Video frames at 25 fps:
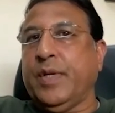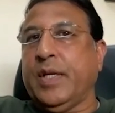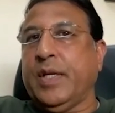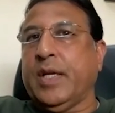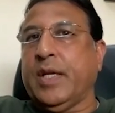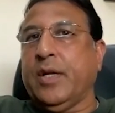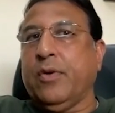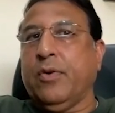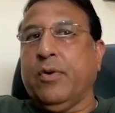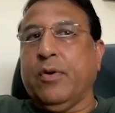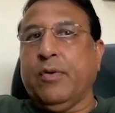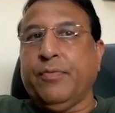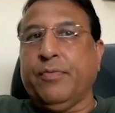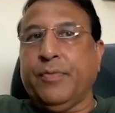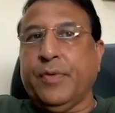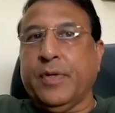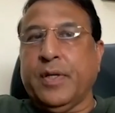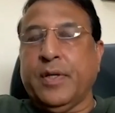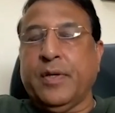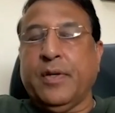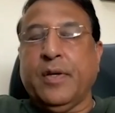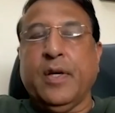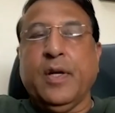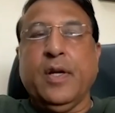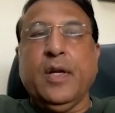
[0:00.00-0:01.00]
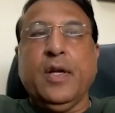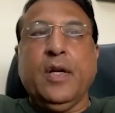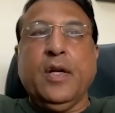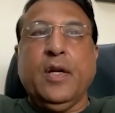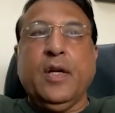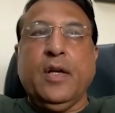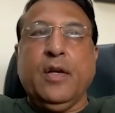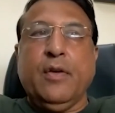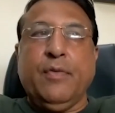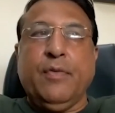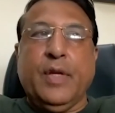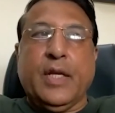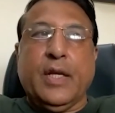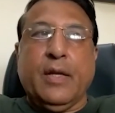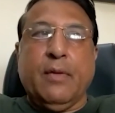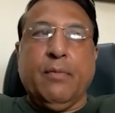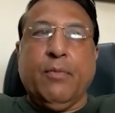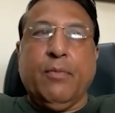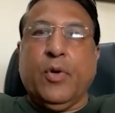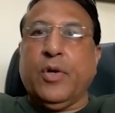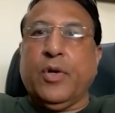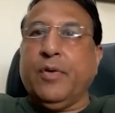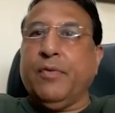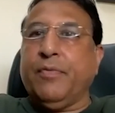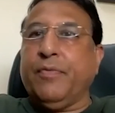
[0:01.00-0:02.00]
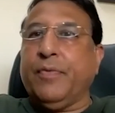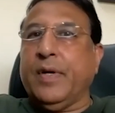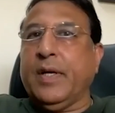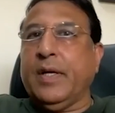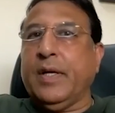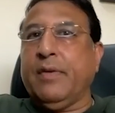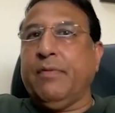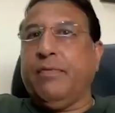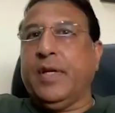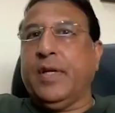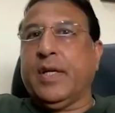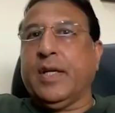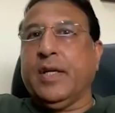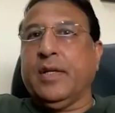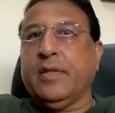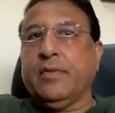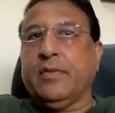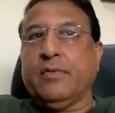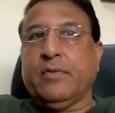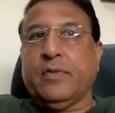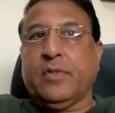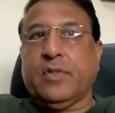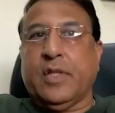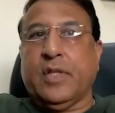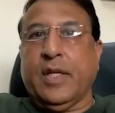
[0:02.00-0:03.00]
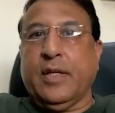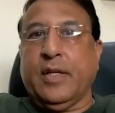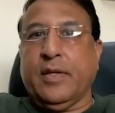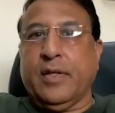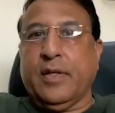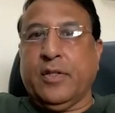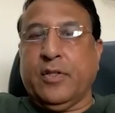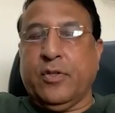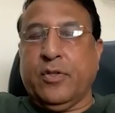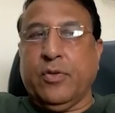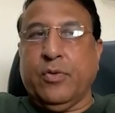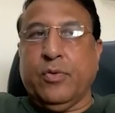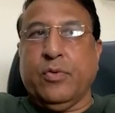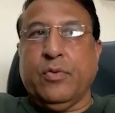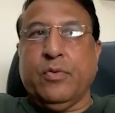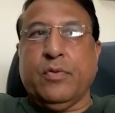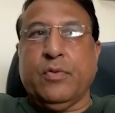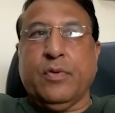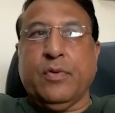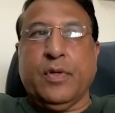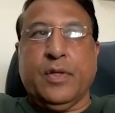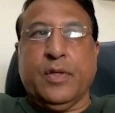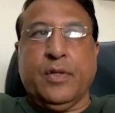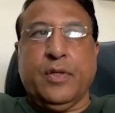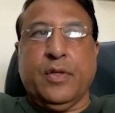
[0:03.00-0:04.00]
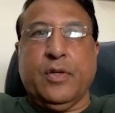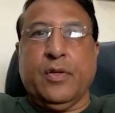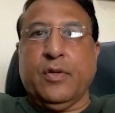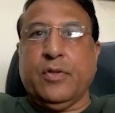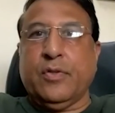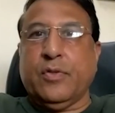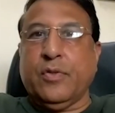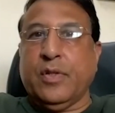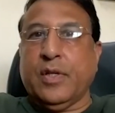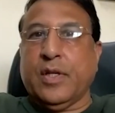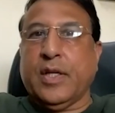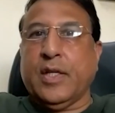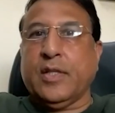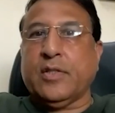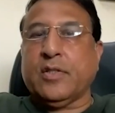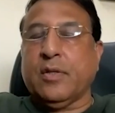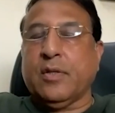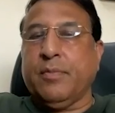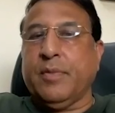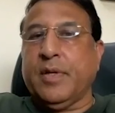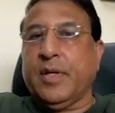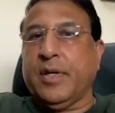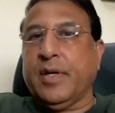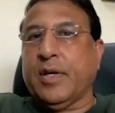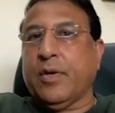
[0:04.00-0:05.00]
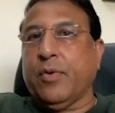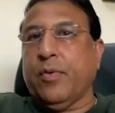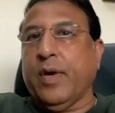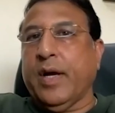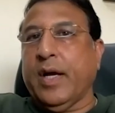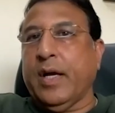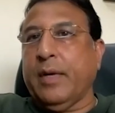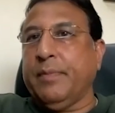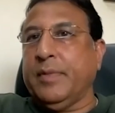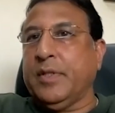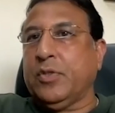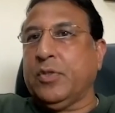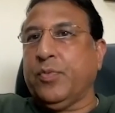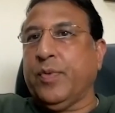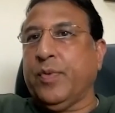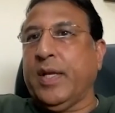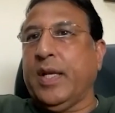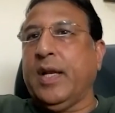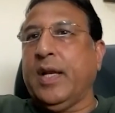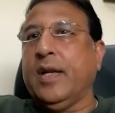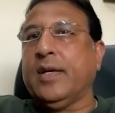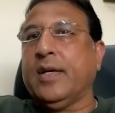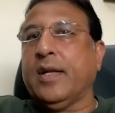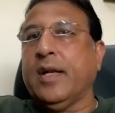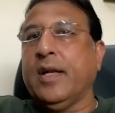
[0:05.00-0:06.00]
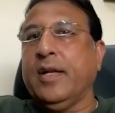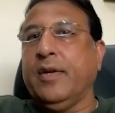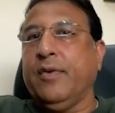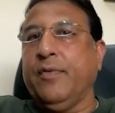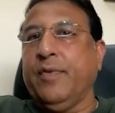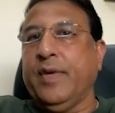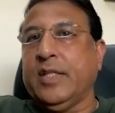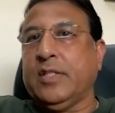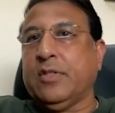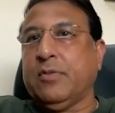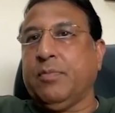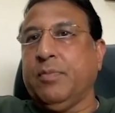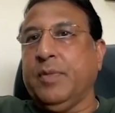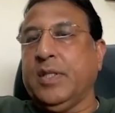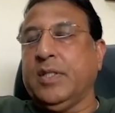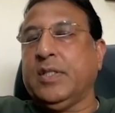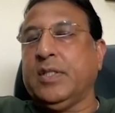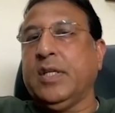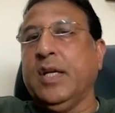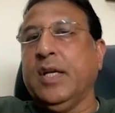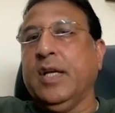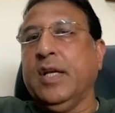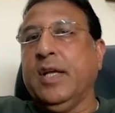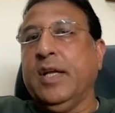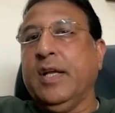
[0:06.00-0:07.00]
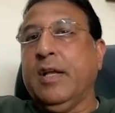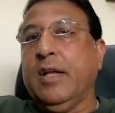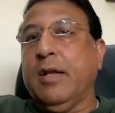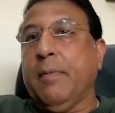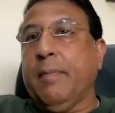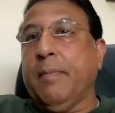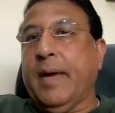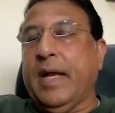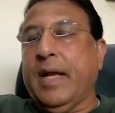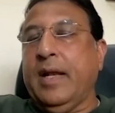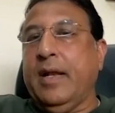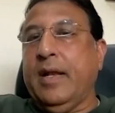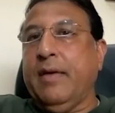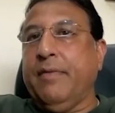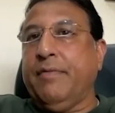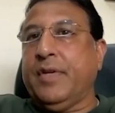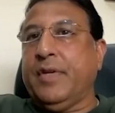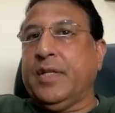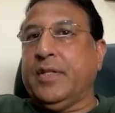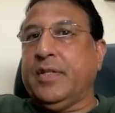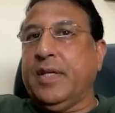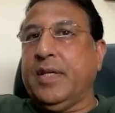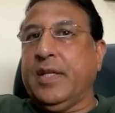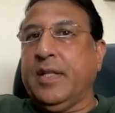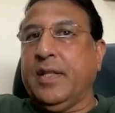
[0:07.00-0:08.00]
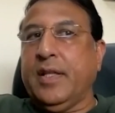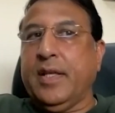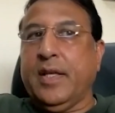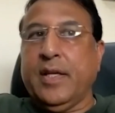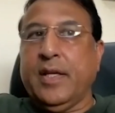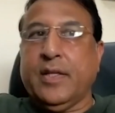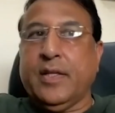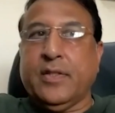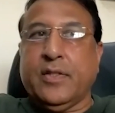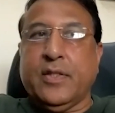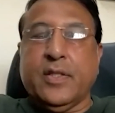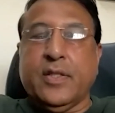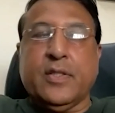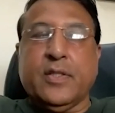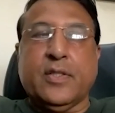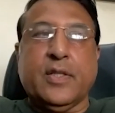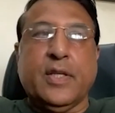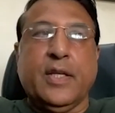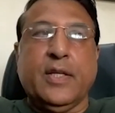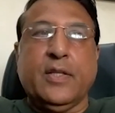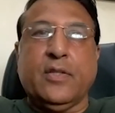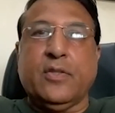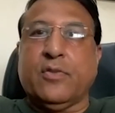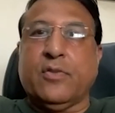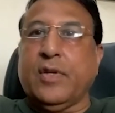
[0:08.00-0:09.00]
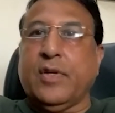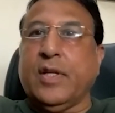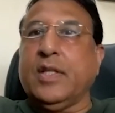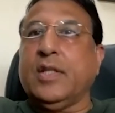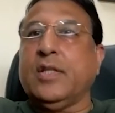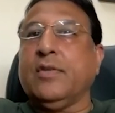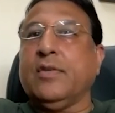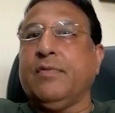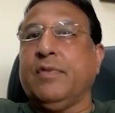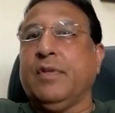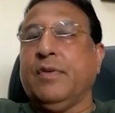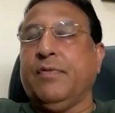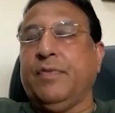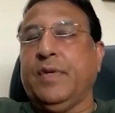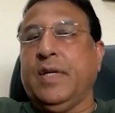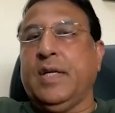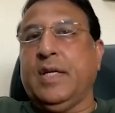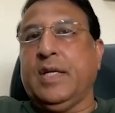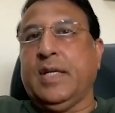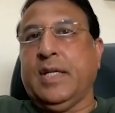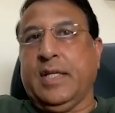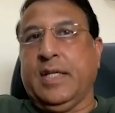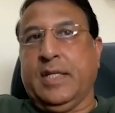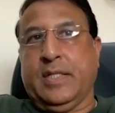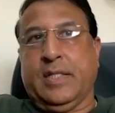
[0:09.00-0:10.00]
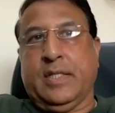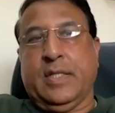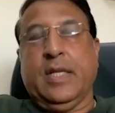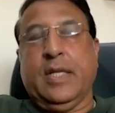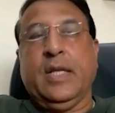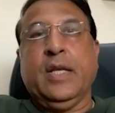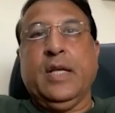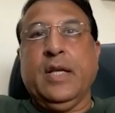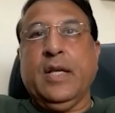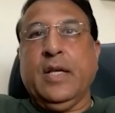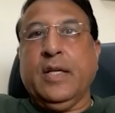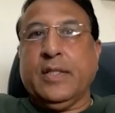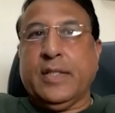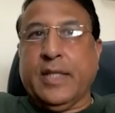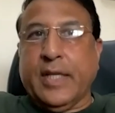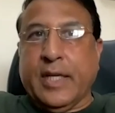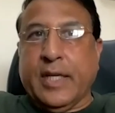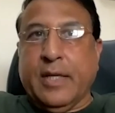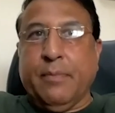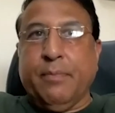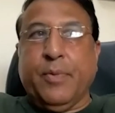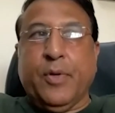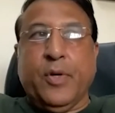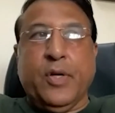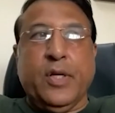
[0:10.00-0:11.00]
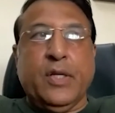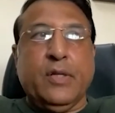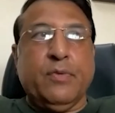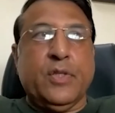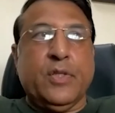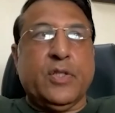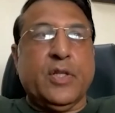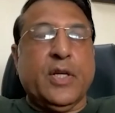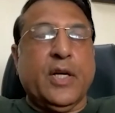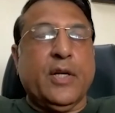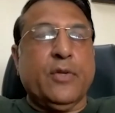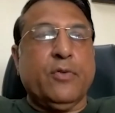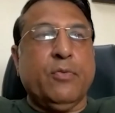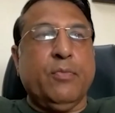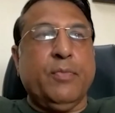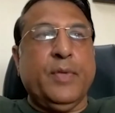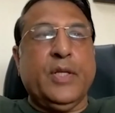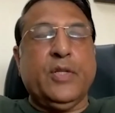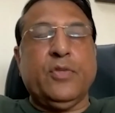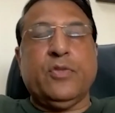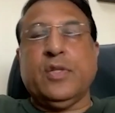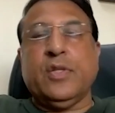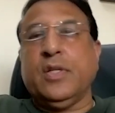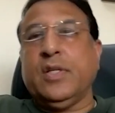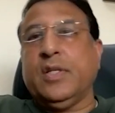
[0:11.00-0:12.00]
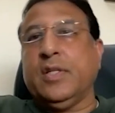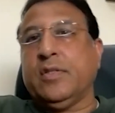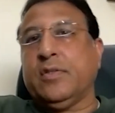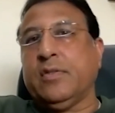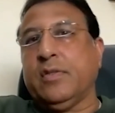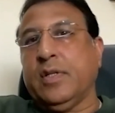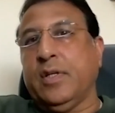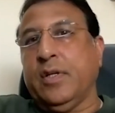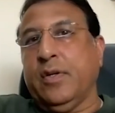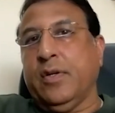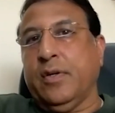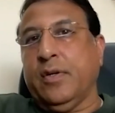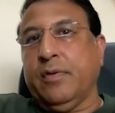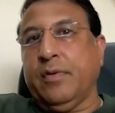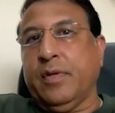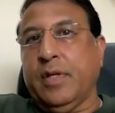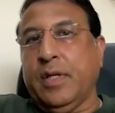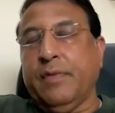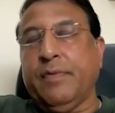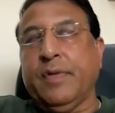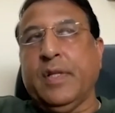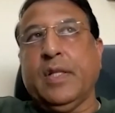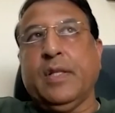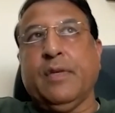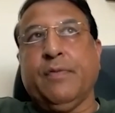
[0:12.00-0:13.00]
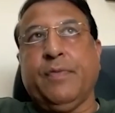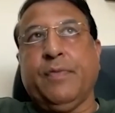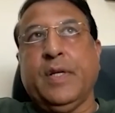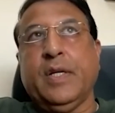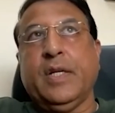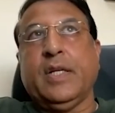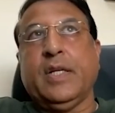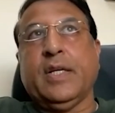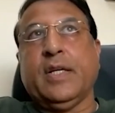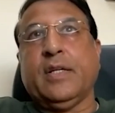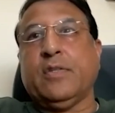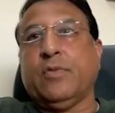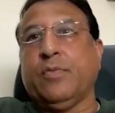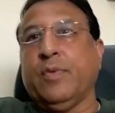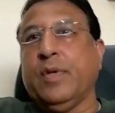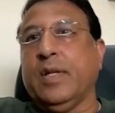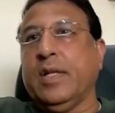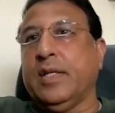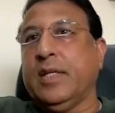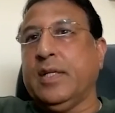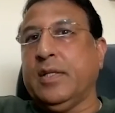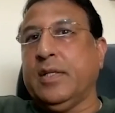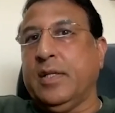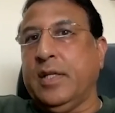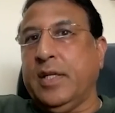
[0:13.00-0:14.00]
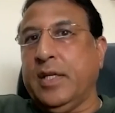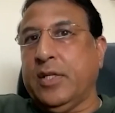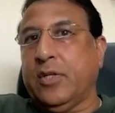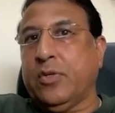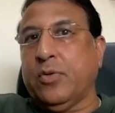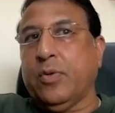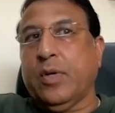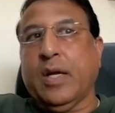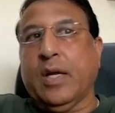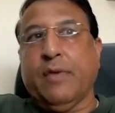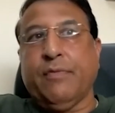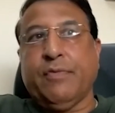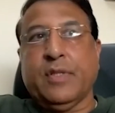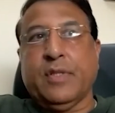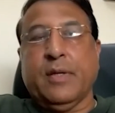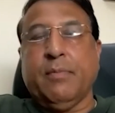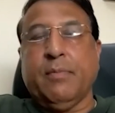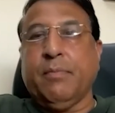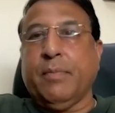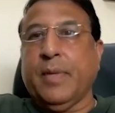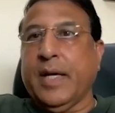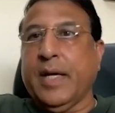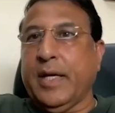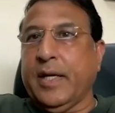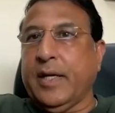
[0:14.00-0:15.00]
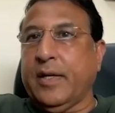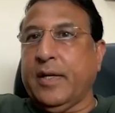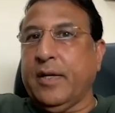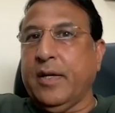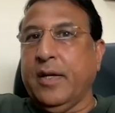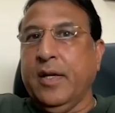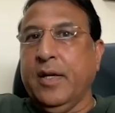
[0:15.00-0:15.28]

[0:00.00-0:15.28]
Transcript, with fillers: We can offer, we can modify, we can stay attuned, uh, you know, to the customer requirements. Very little investments by leveraging the existing strength of the fintechs. Second point, which Charu mentioned, is you know, within the fintechs, so the need to have some bank